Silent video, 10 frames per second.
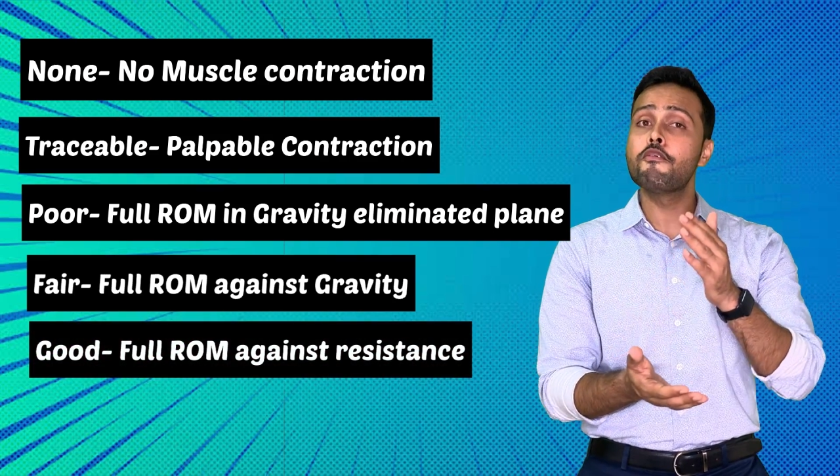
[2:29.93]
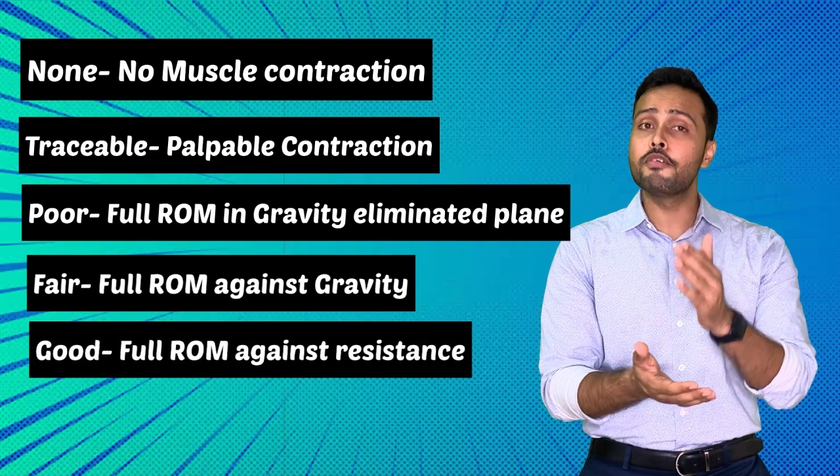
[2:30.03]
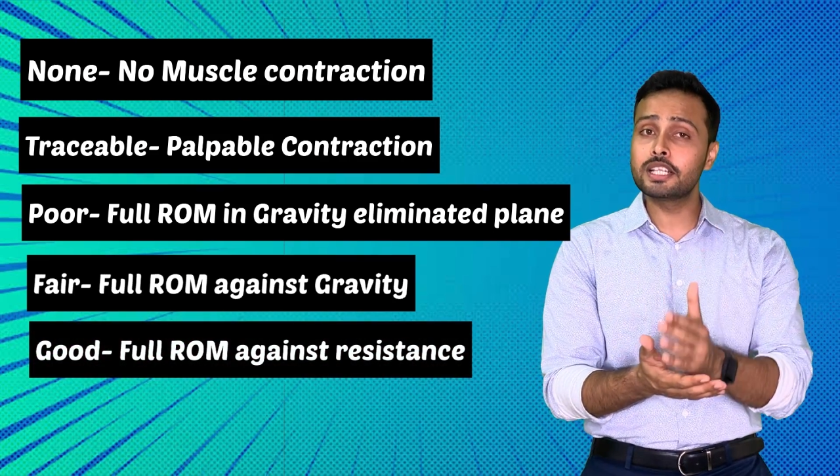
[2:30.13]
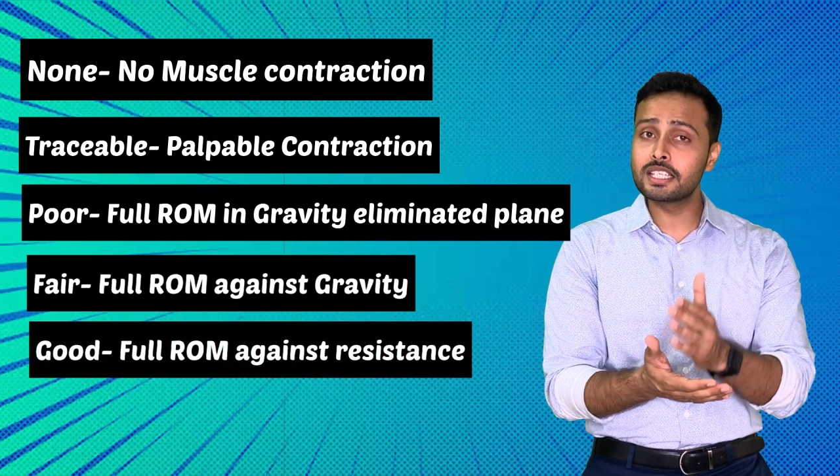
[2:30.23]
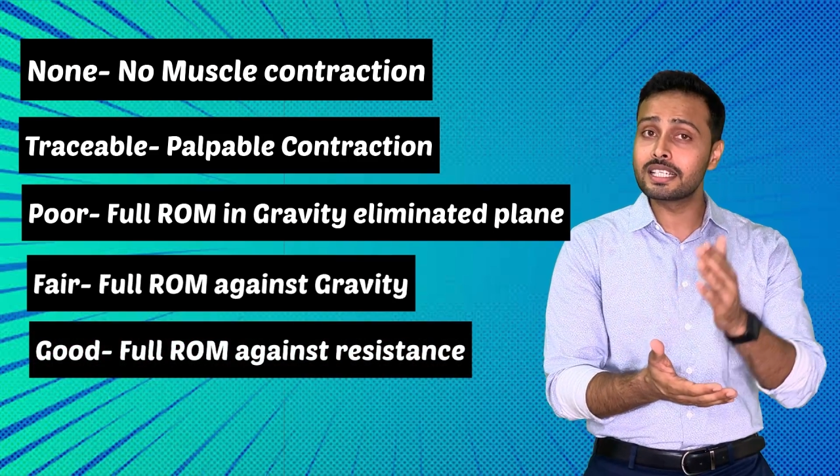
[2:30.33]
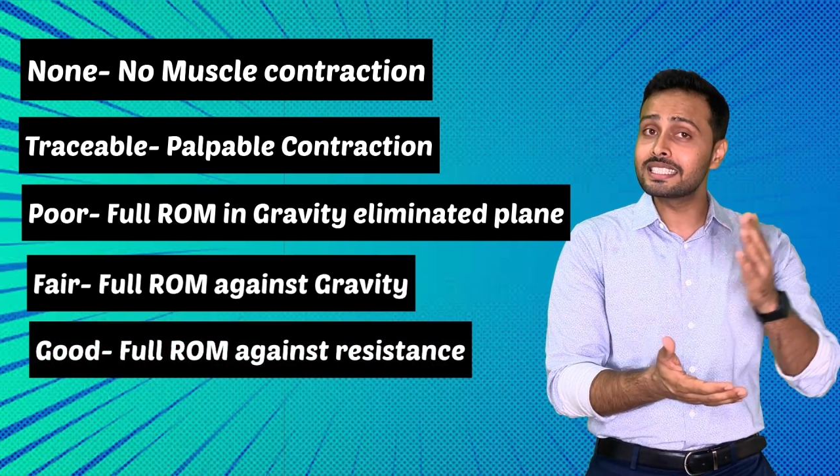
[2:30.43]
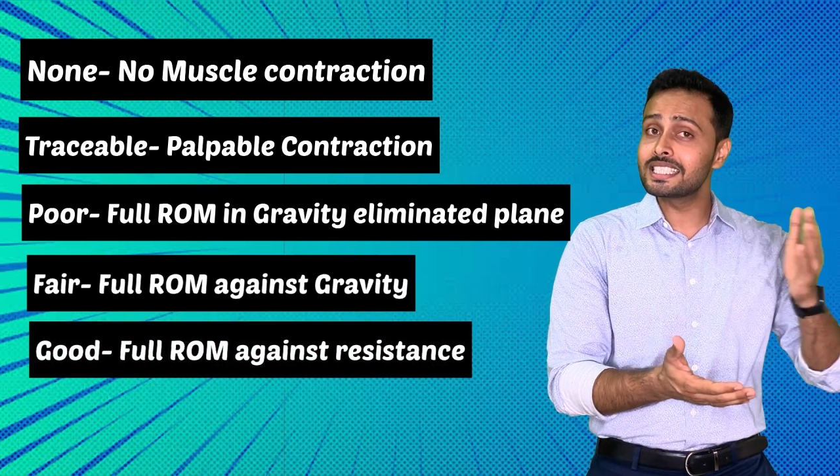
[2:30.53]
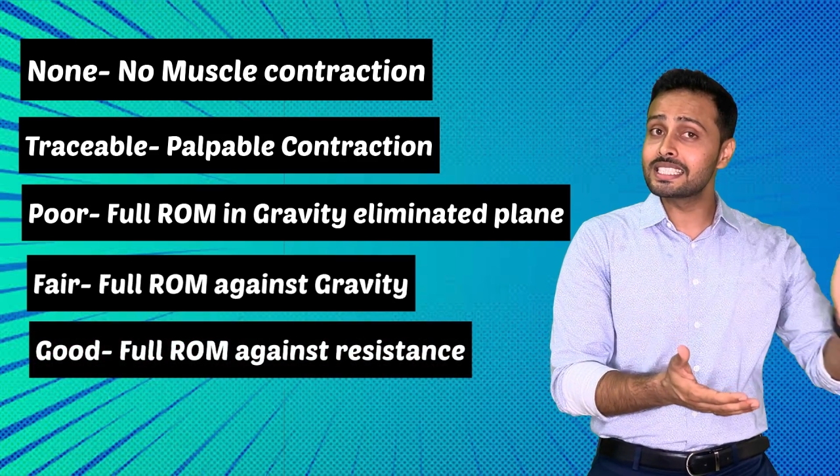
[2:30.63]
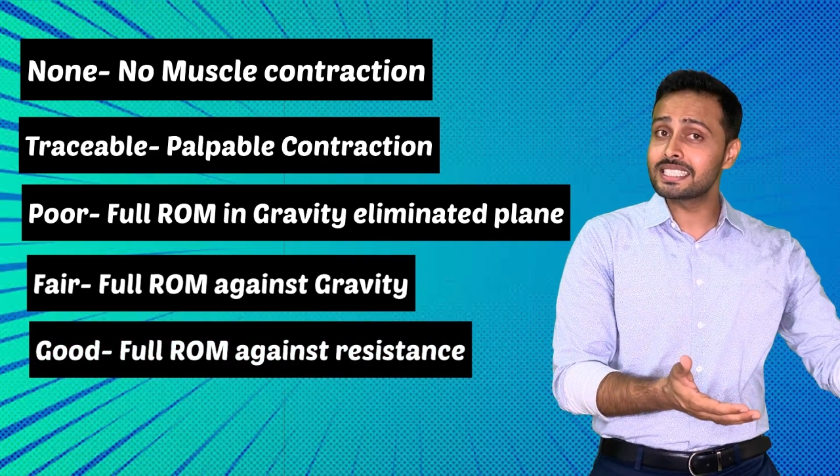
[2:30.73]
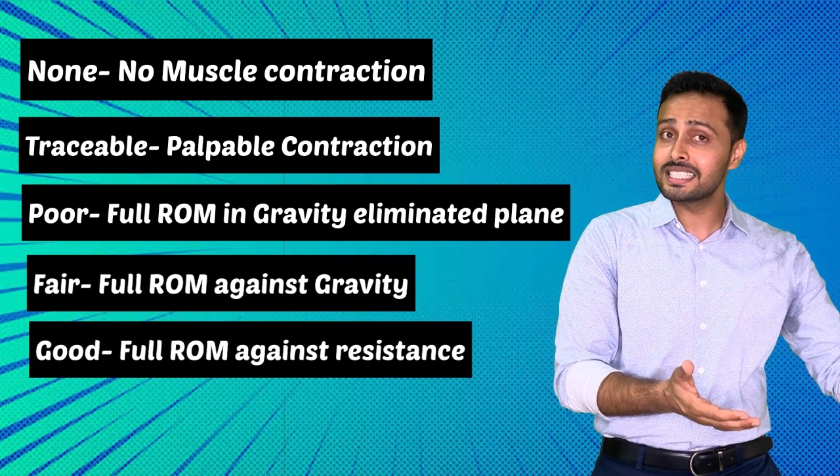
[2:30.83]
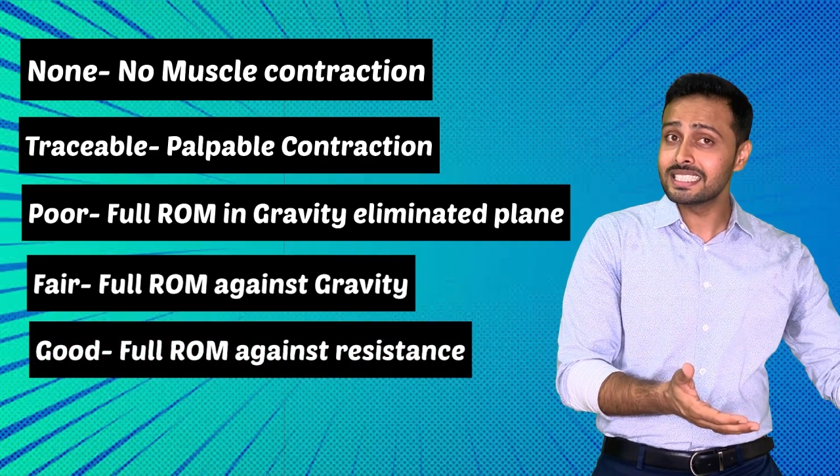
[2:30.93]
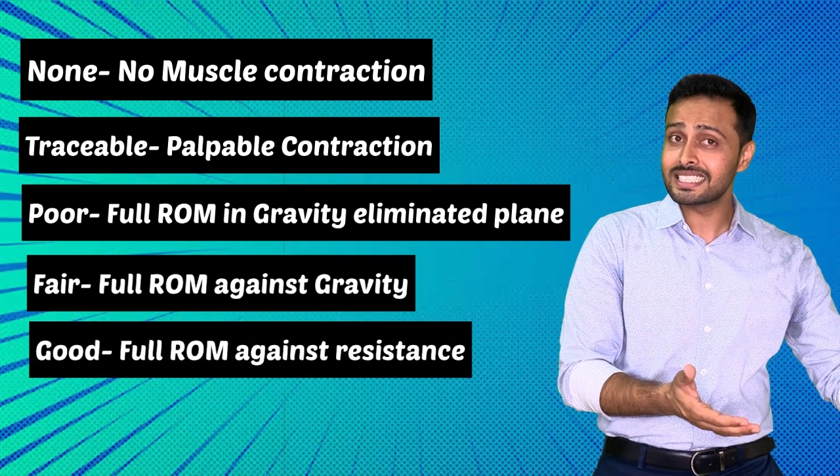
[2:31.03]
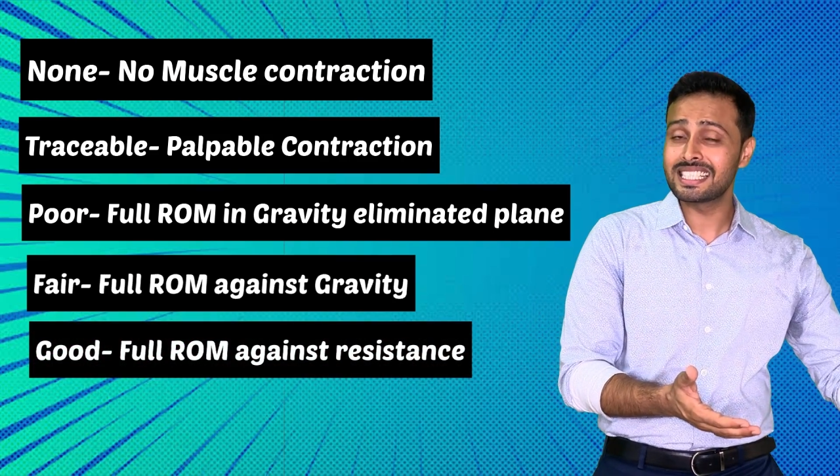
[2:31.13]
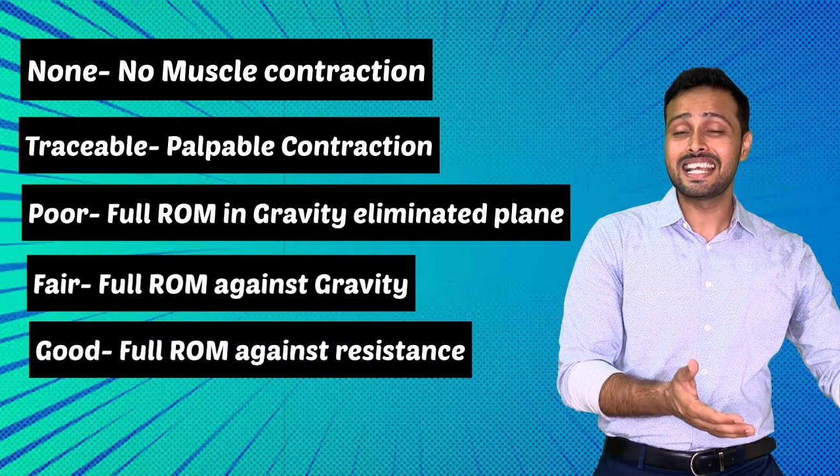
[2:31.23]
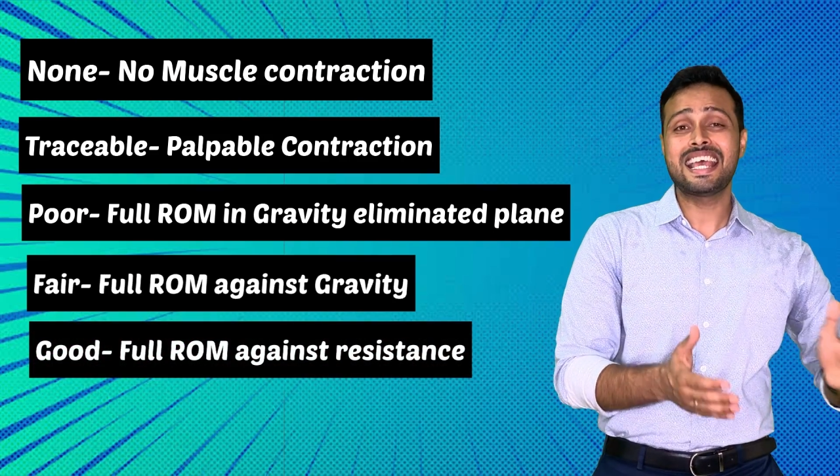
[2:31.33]
with
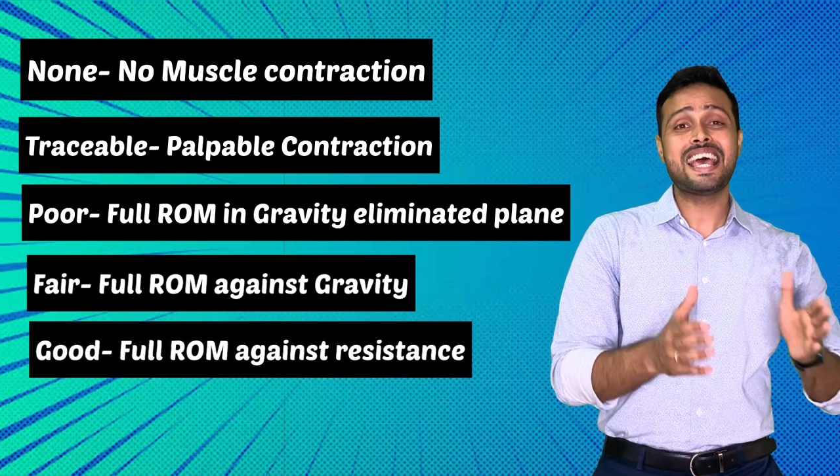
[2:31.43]
resistance.